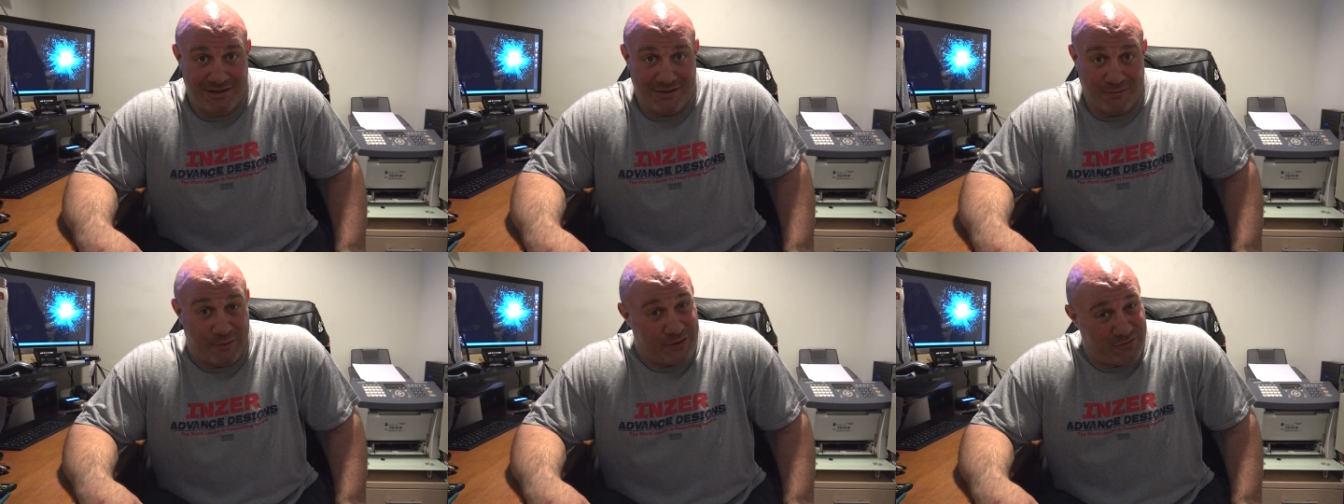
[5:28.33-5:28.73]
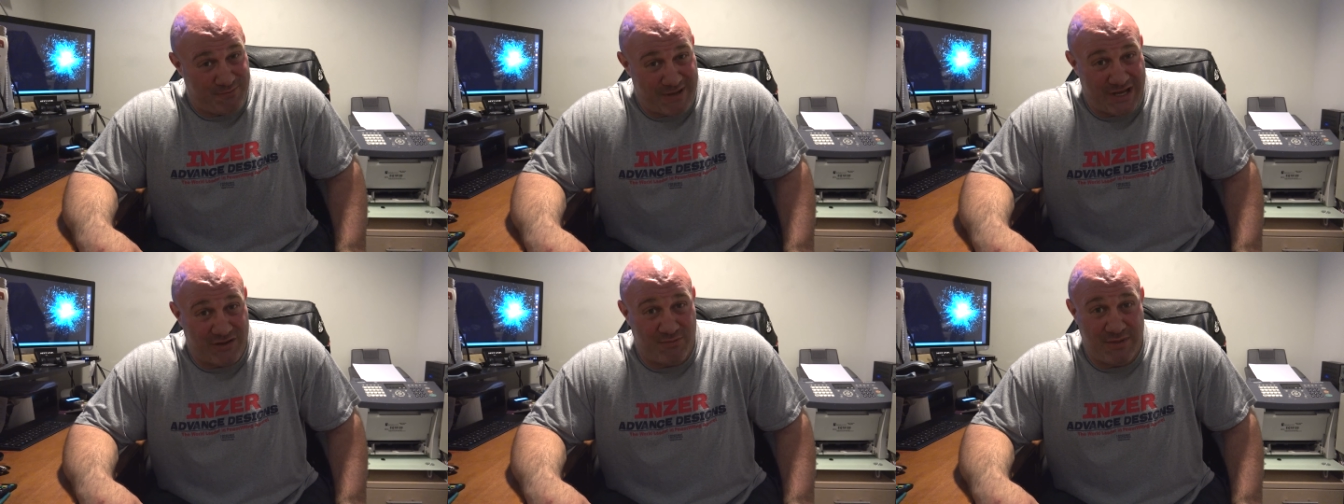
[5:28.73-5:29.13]
which
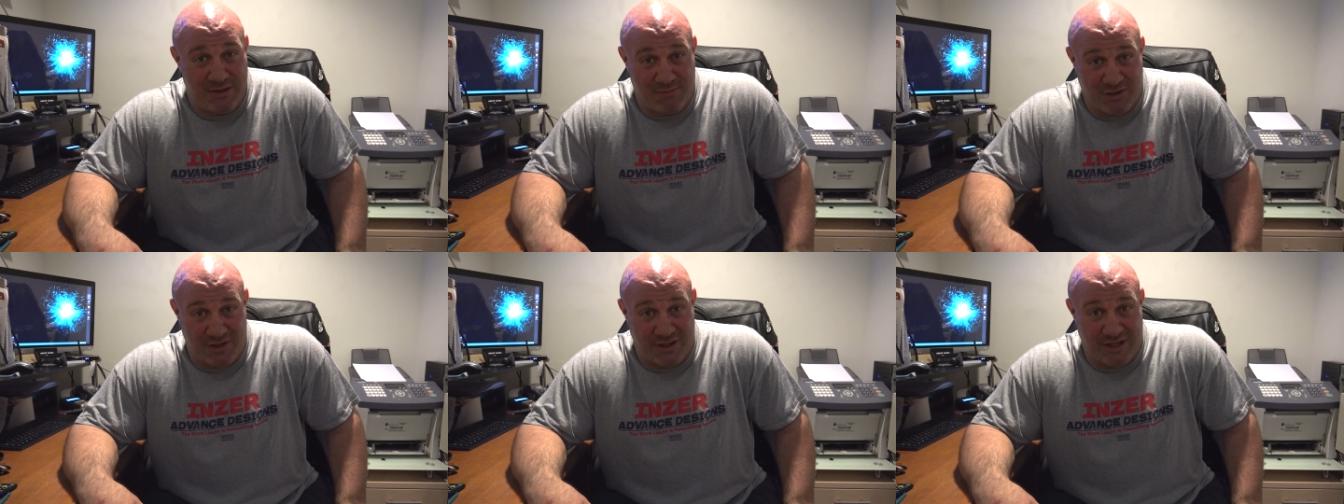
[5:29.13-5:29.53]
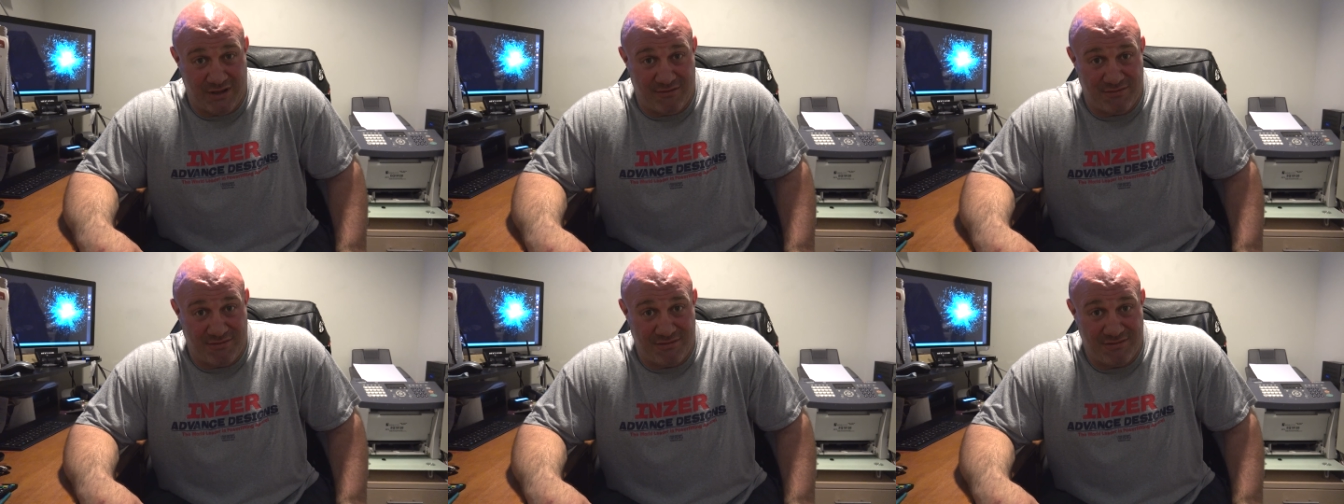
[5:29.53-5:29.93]
makes me
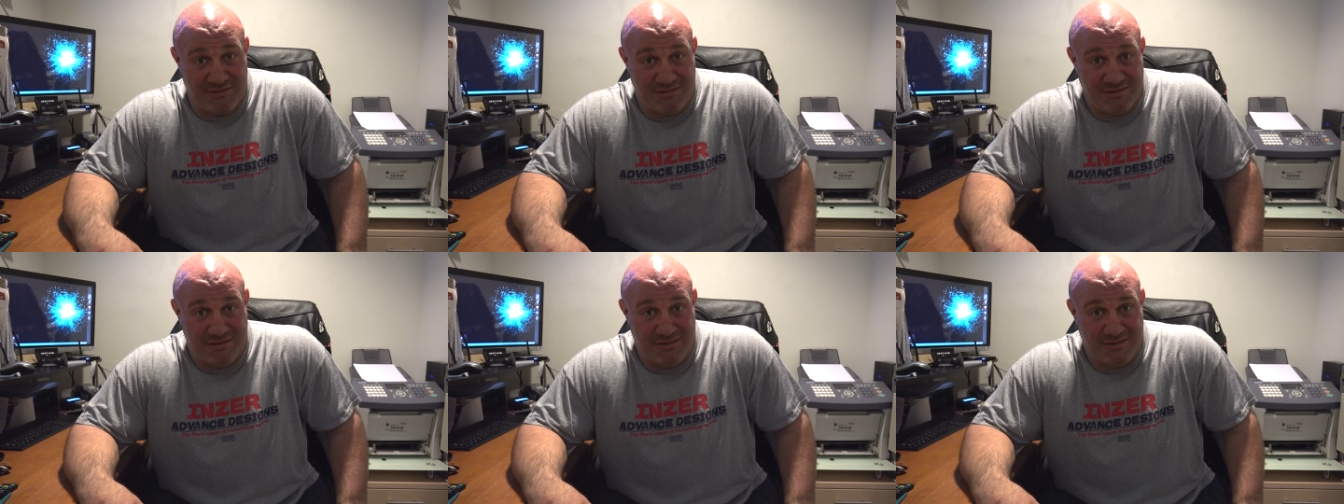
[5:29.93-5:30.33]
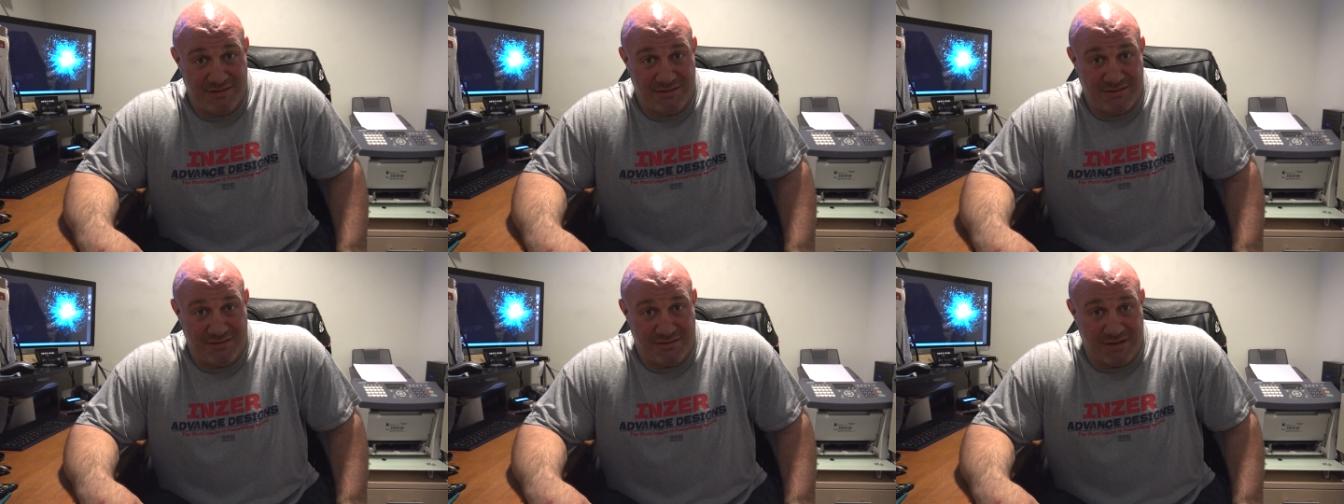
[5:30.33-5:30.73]
believe
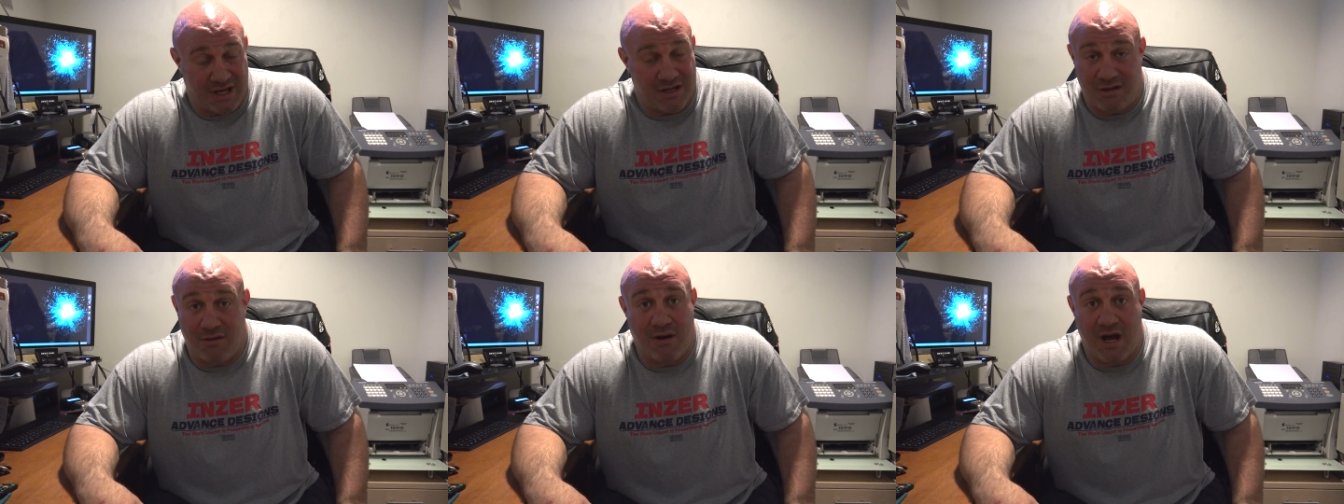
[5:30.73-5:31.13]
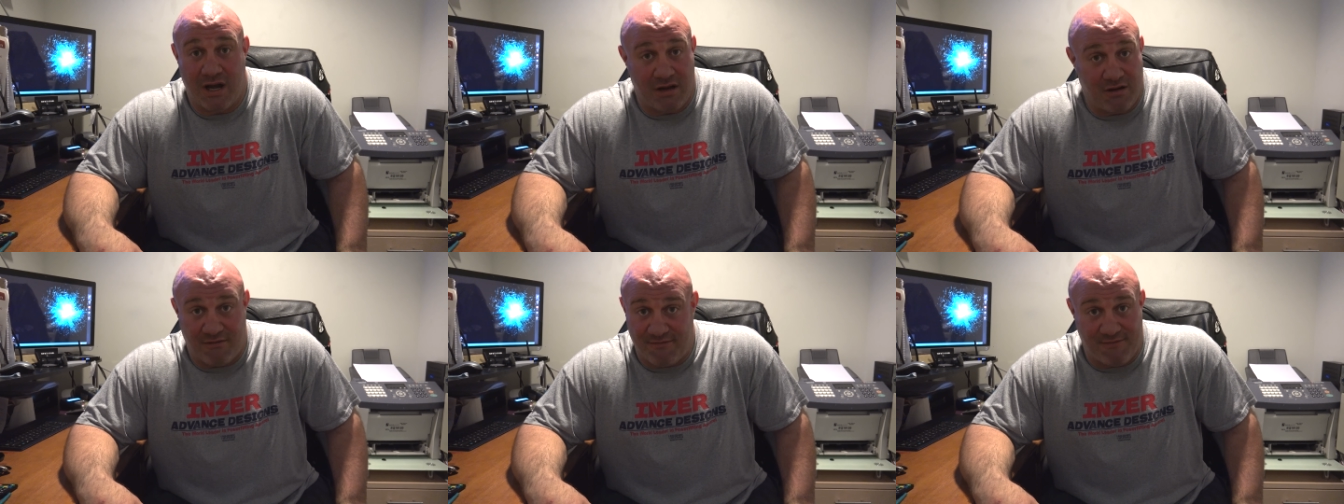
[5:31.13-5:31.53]
that you're out
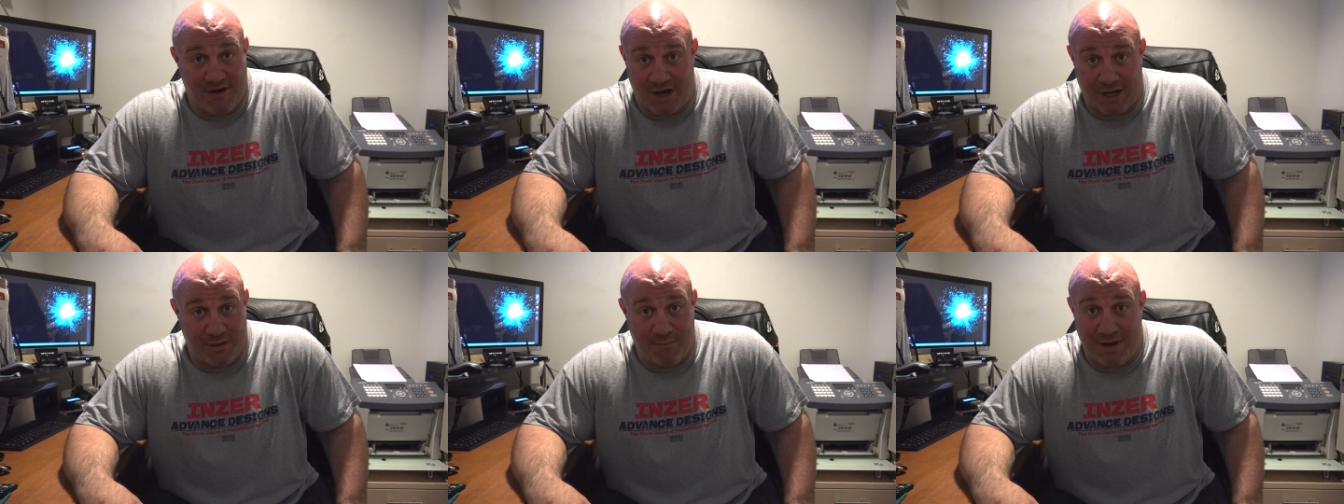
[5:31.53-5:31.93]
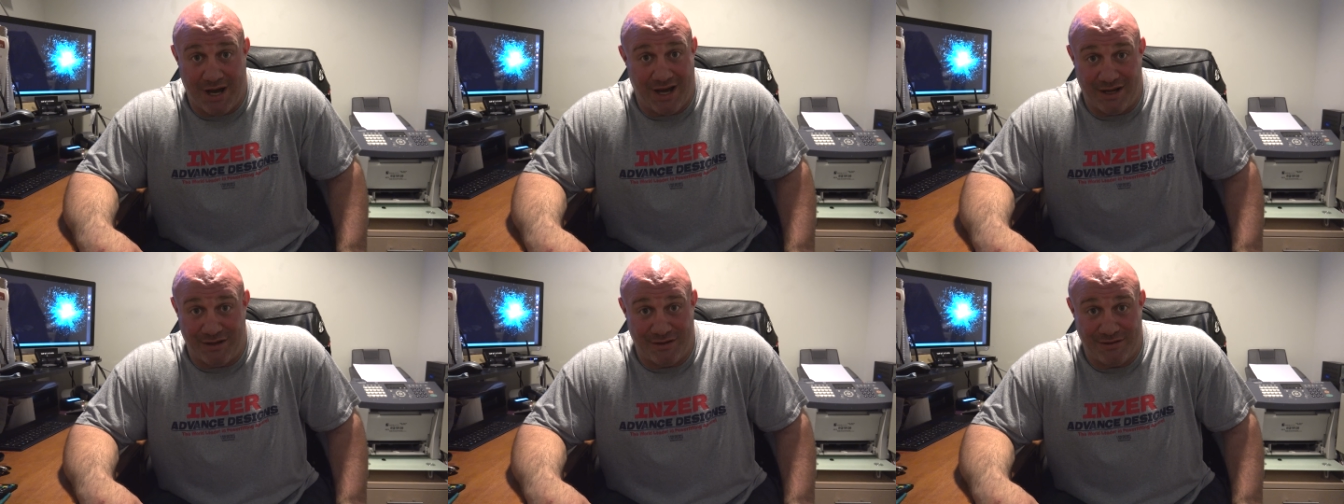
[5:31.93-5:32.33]
of your fucking
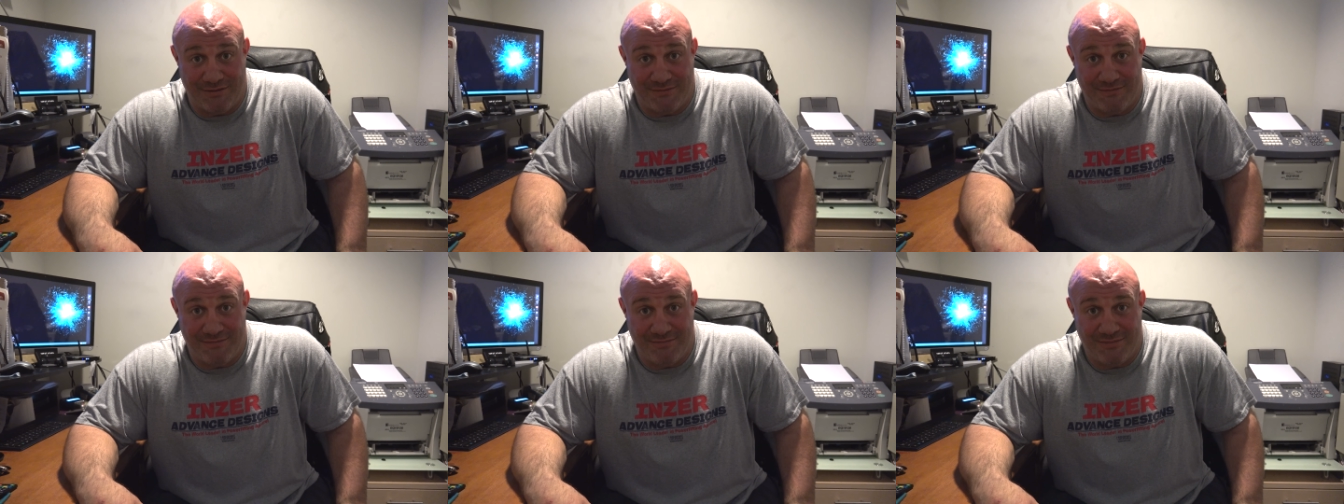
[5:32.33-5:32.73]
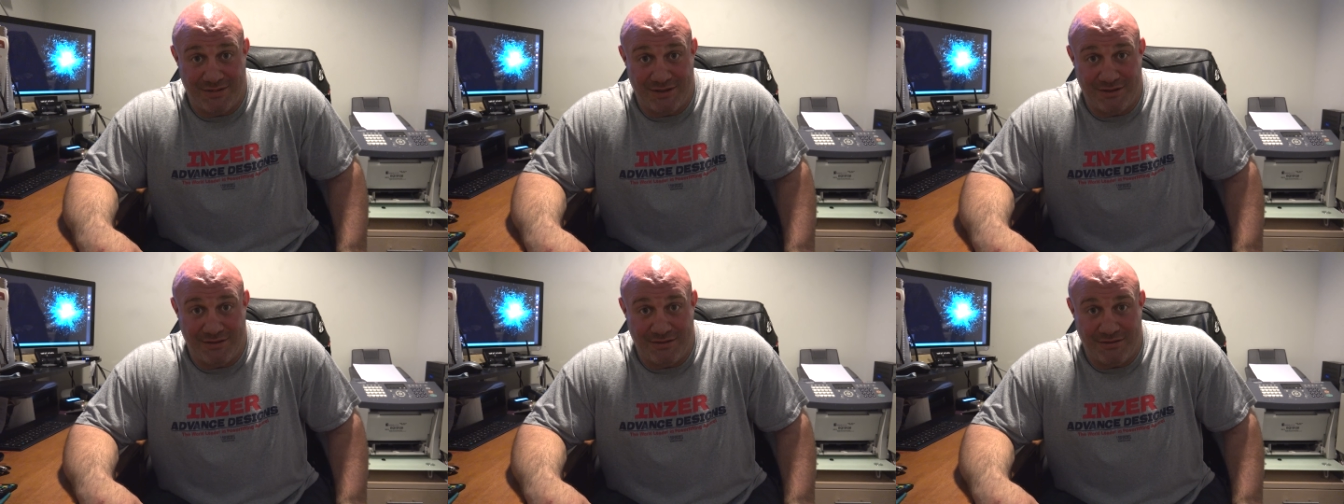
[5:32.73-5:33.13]
mind.
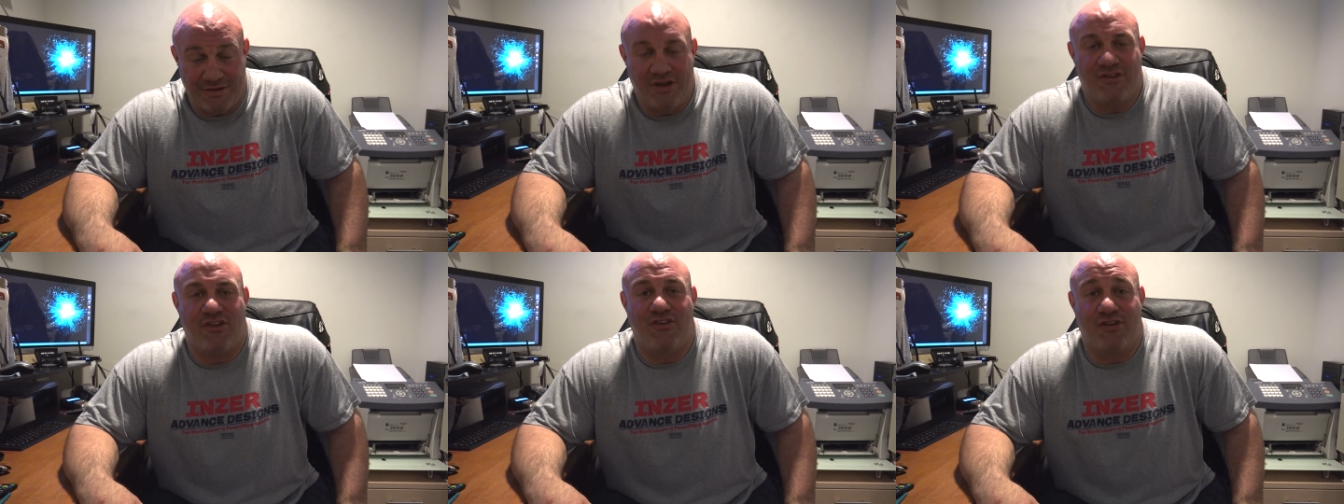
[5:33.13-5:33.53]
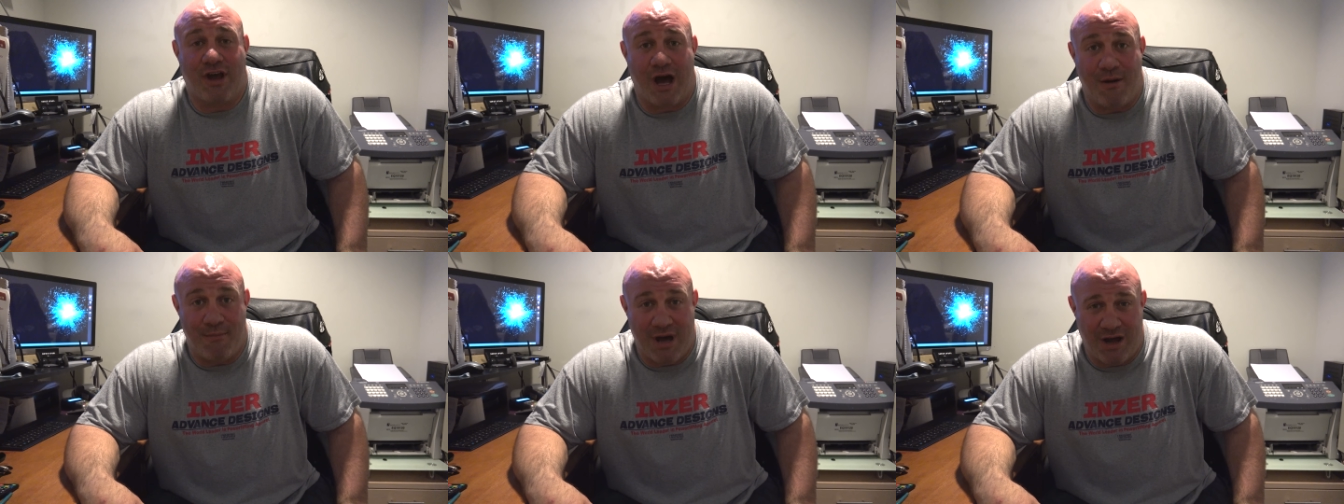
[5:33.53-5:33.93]
This is
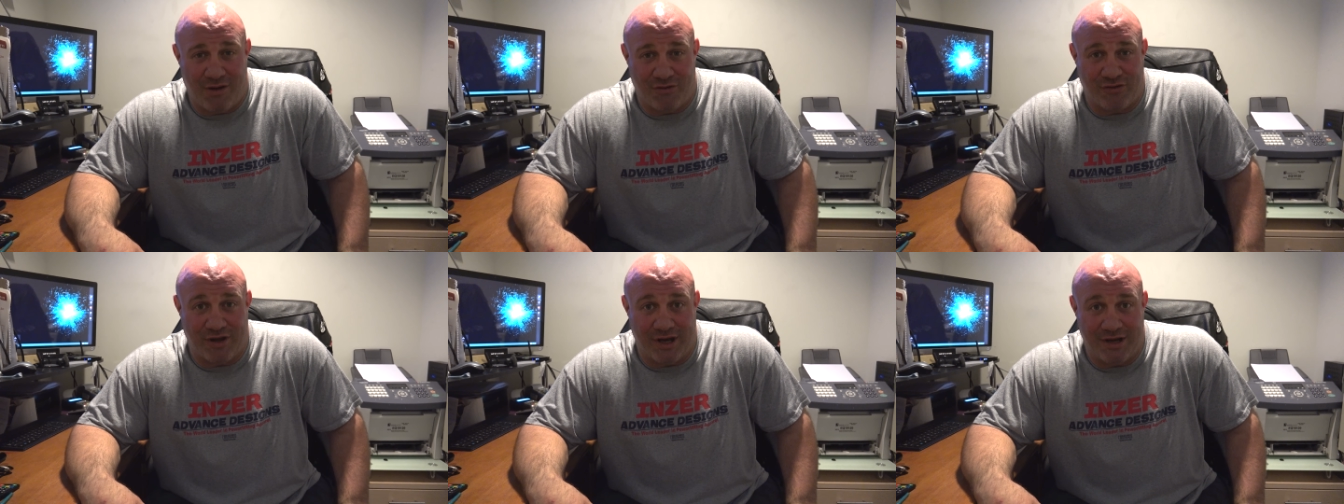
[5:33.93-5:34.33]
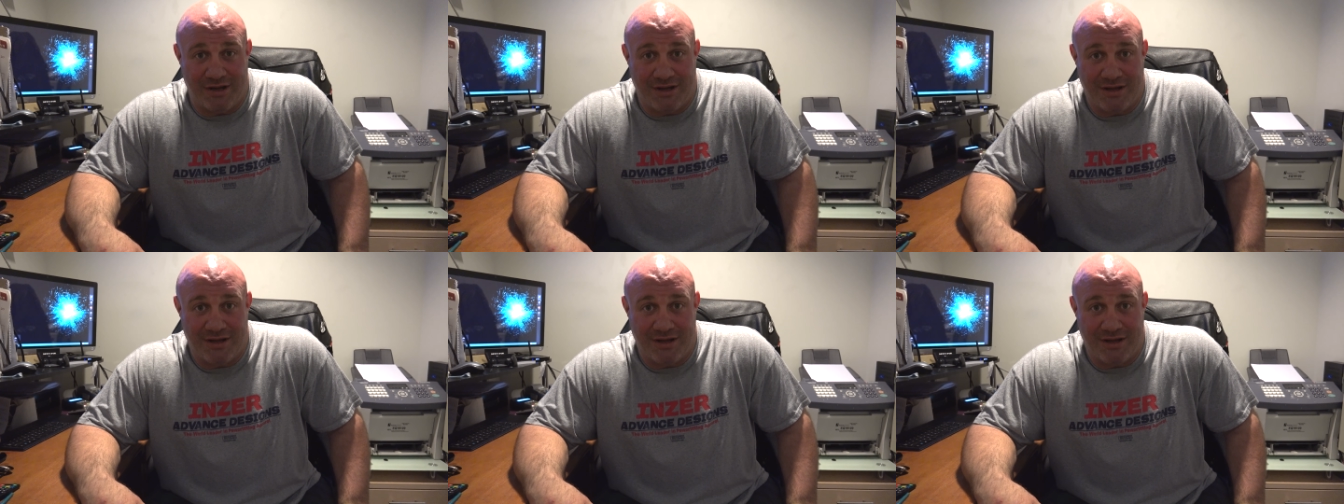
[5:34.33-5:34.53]
Scot Mendelson,